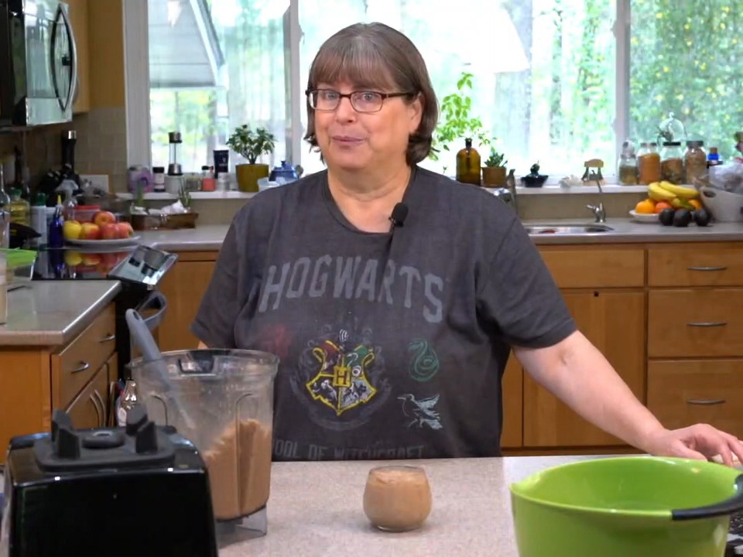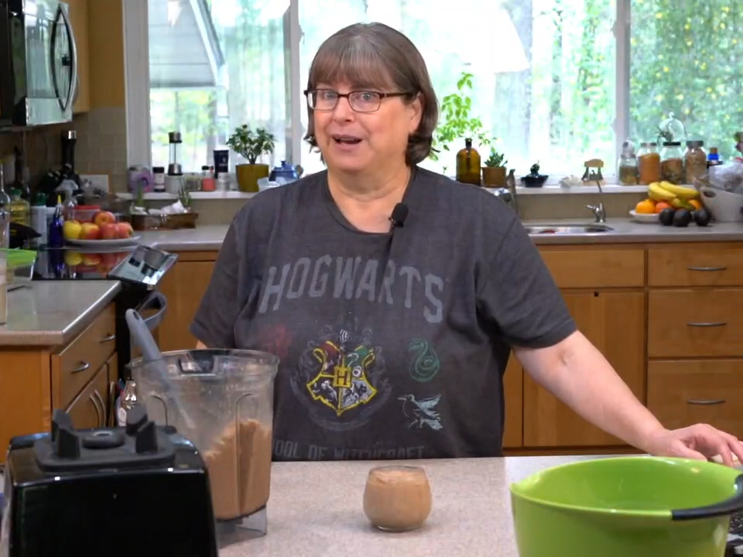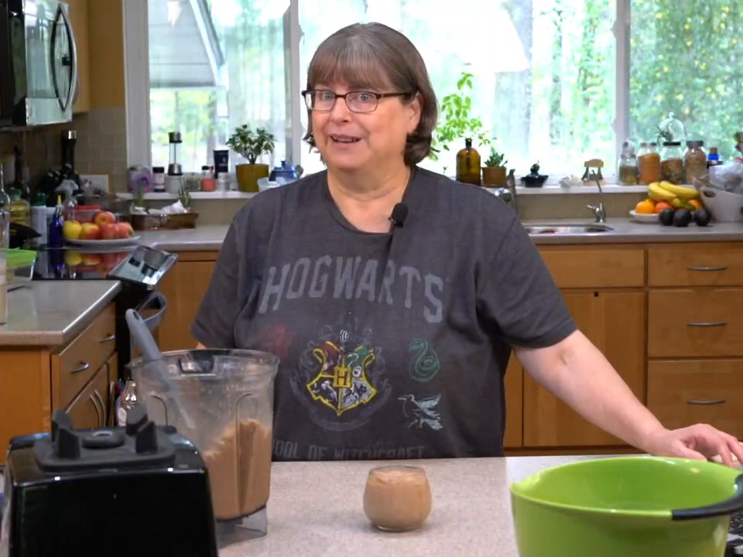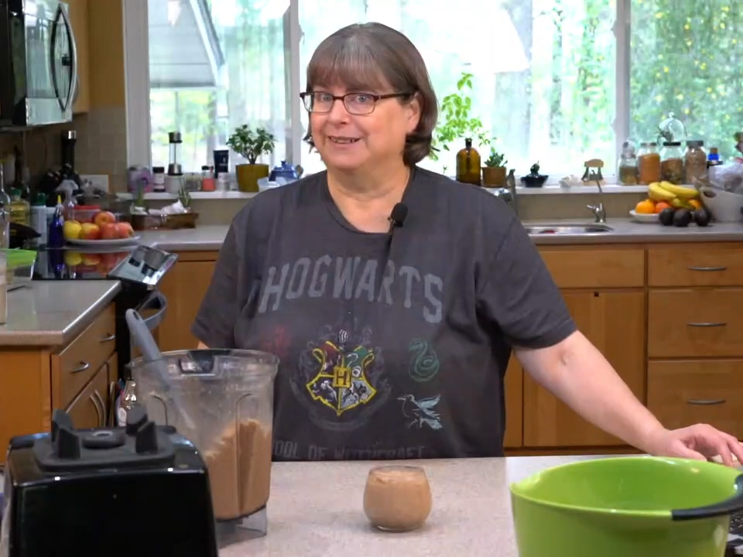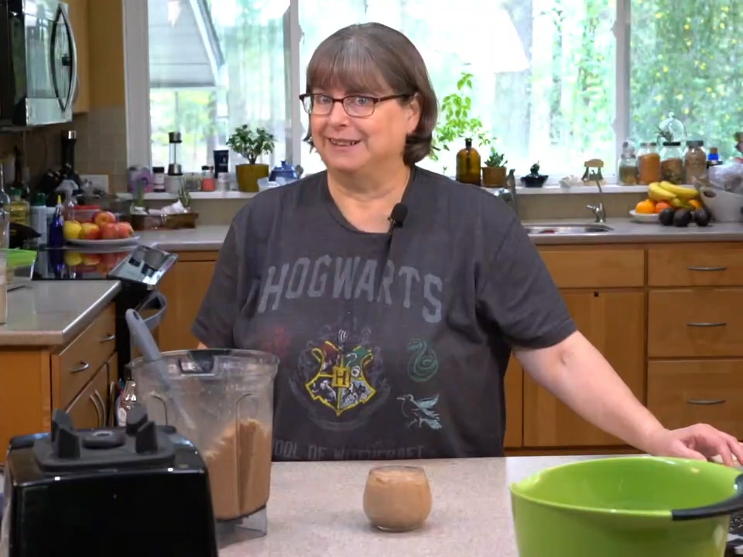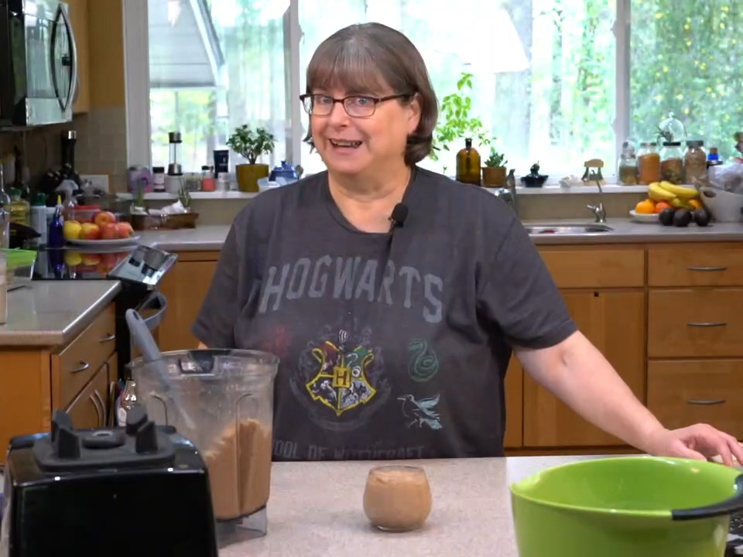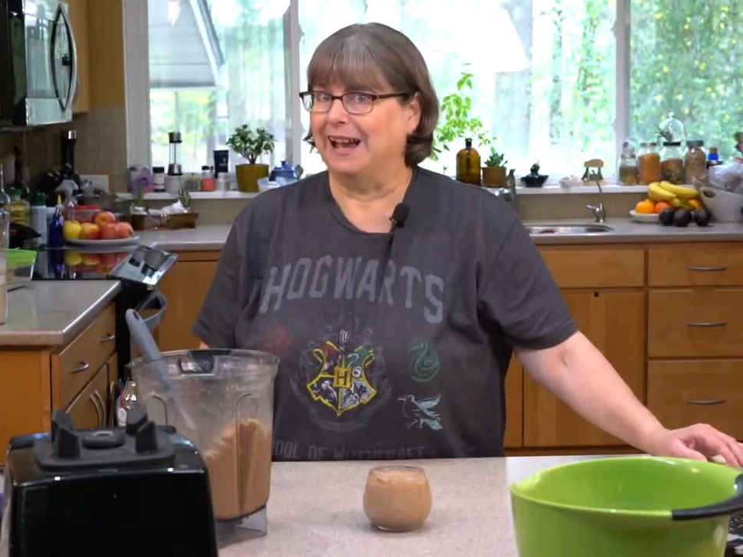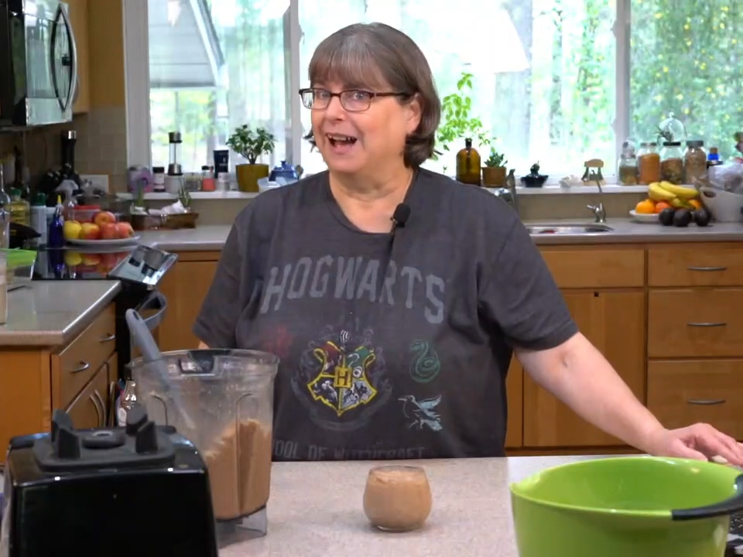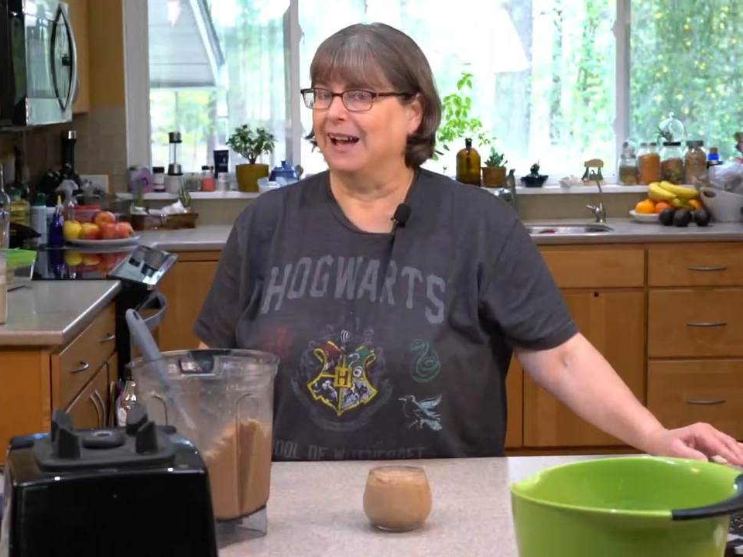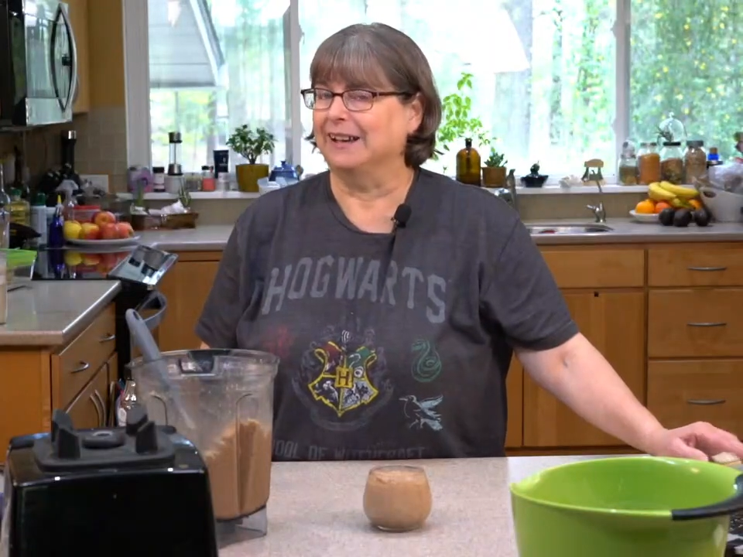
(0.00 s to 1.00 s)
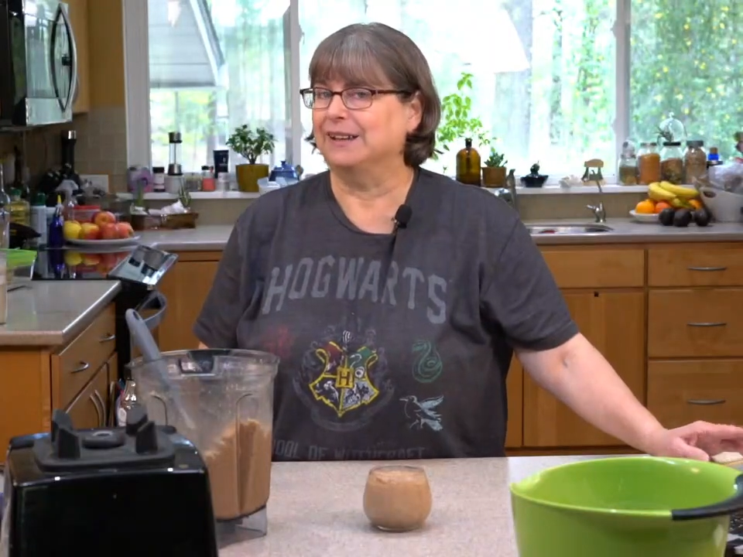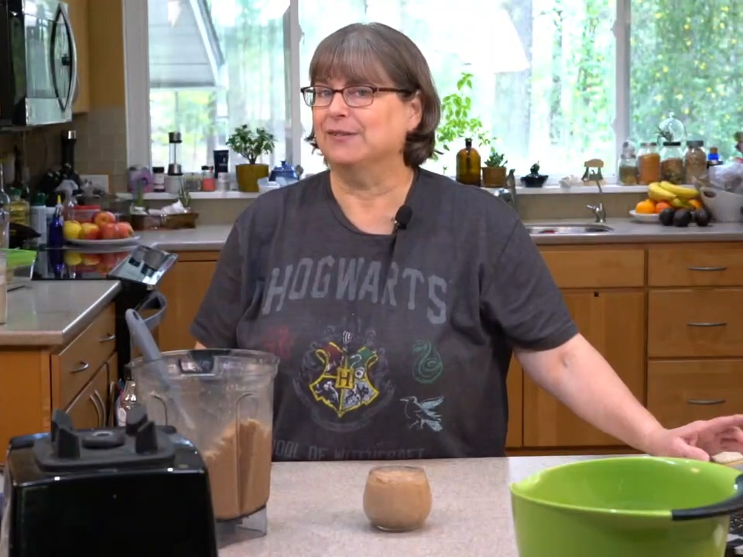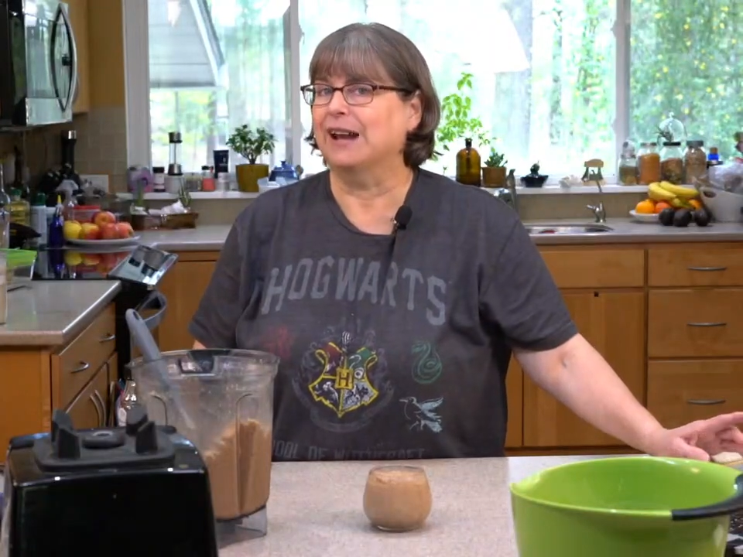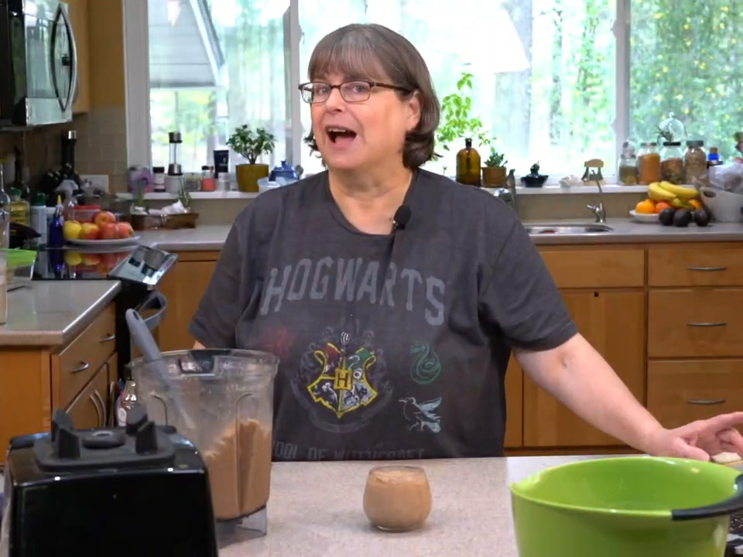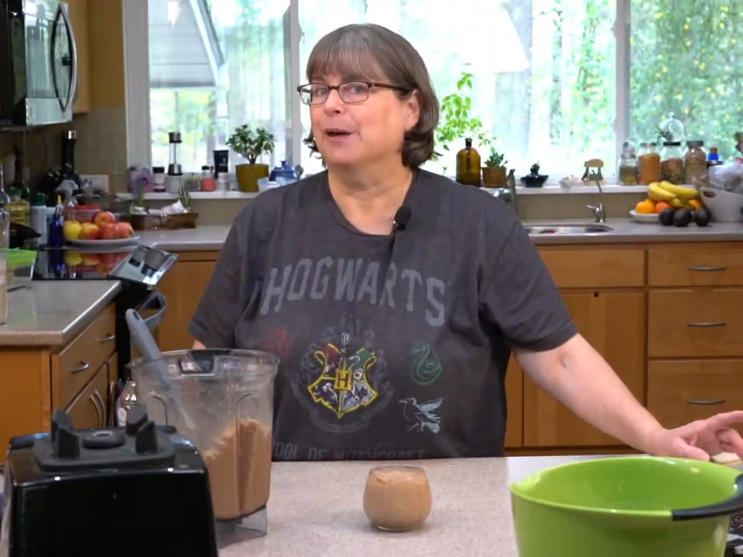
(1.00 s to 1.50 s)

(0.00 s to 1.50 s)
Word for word: But yeah, even